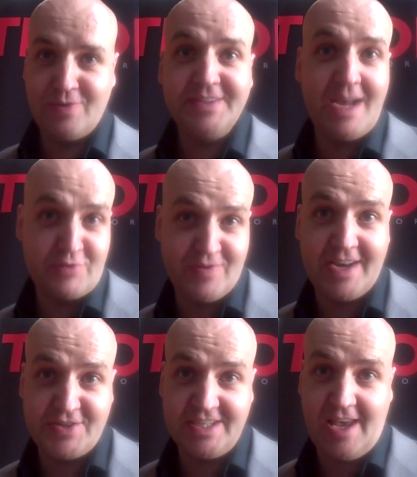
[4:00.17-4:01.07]
real-time
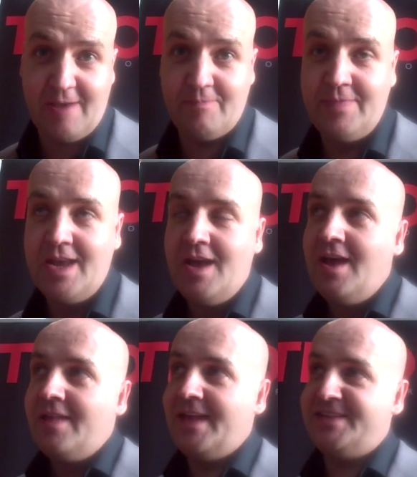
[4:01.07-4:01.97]
strategy game
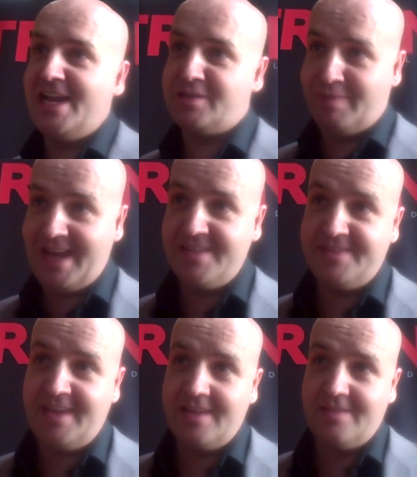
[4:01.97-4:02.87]
that takes place
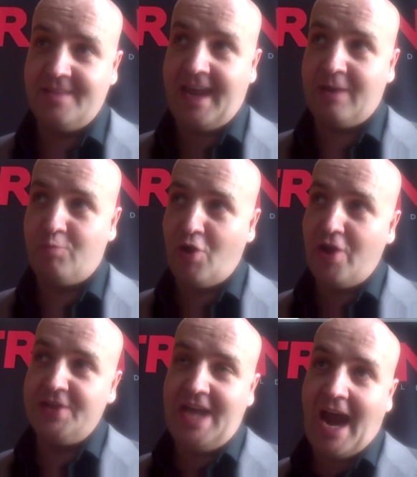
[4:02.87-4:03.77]
in a
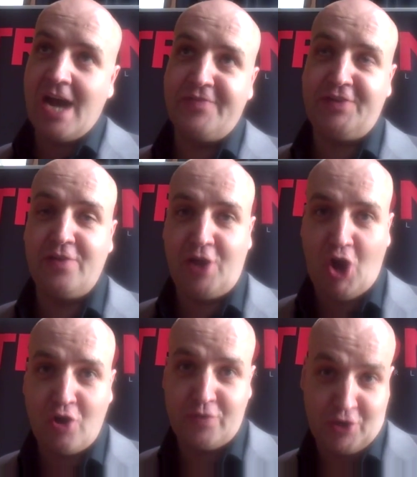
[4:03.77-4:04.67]
world after the
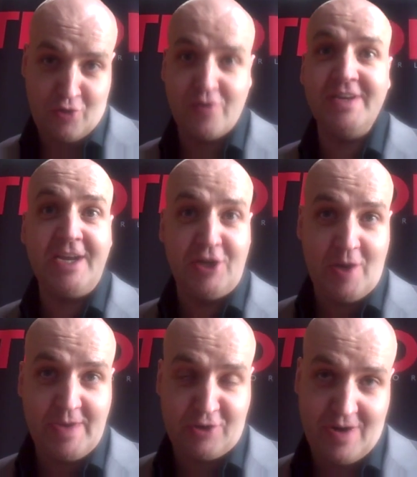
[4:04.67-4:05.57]
current
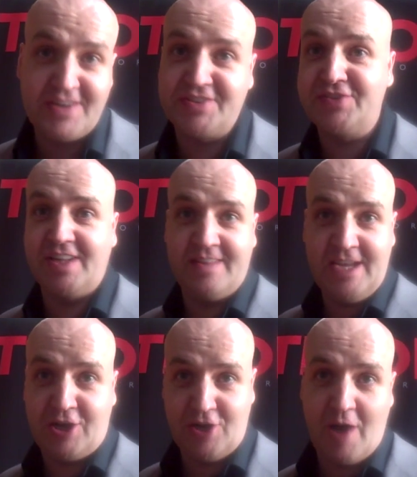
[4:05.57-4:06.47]
economic crisis and
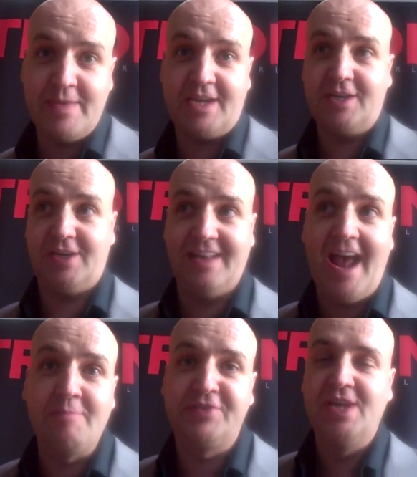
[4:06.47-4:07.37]
the economic
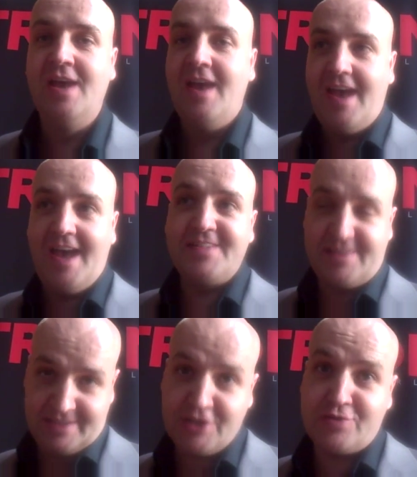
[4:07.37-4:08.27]
collapse has
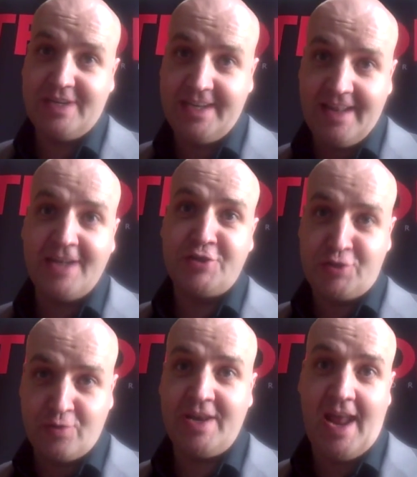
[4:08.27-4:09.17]
literally led
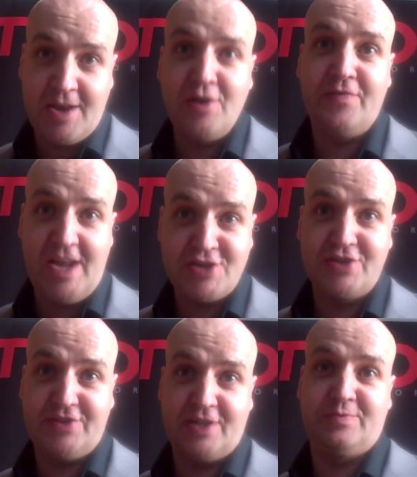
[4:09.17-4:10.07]
to an end of
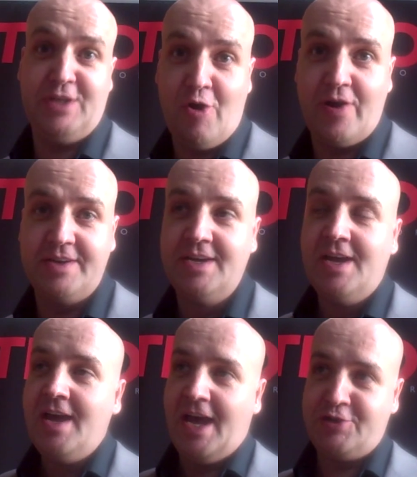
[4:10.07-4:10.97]
nations as we know it
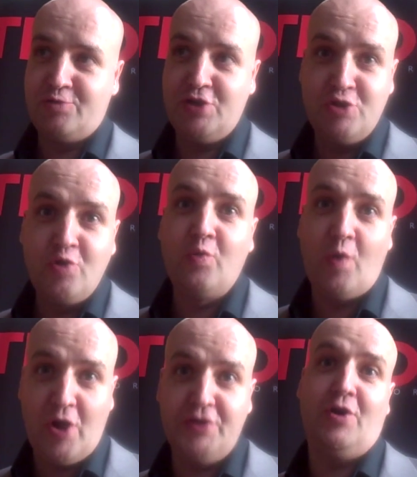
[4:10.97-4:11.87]
and to a
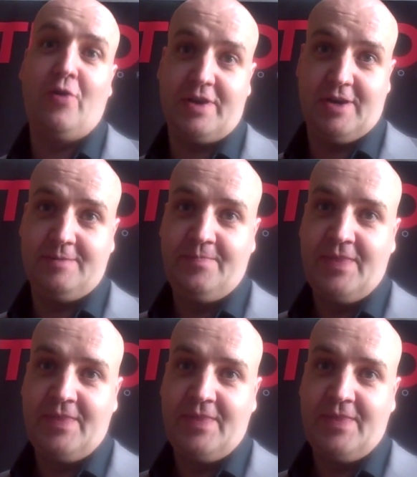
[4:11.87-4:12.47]
new world order.